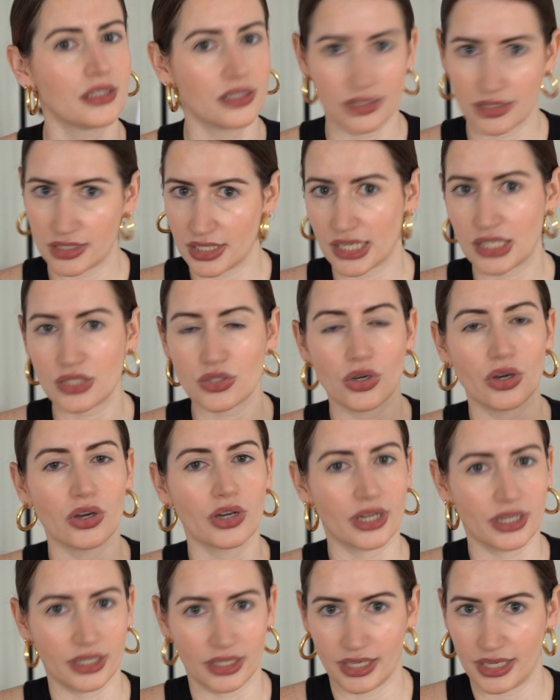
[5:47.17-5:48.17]

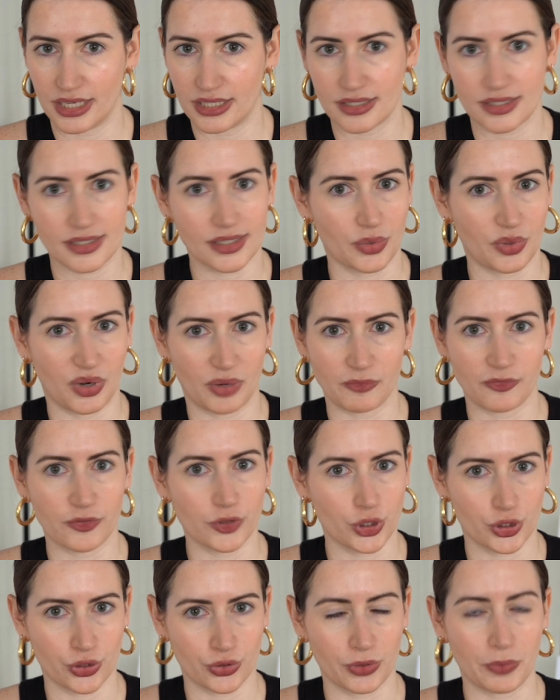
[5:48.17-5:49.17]
TikTok, Instagram for
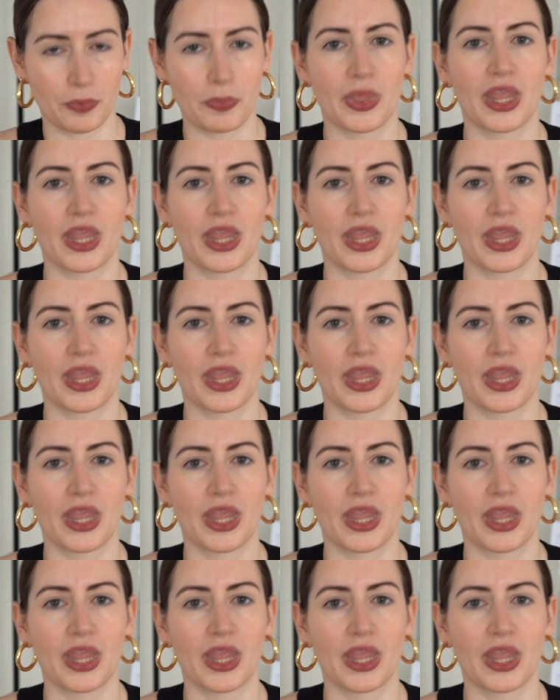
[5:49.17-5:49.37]
sure.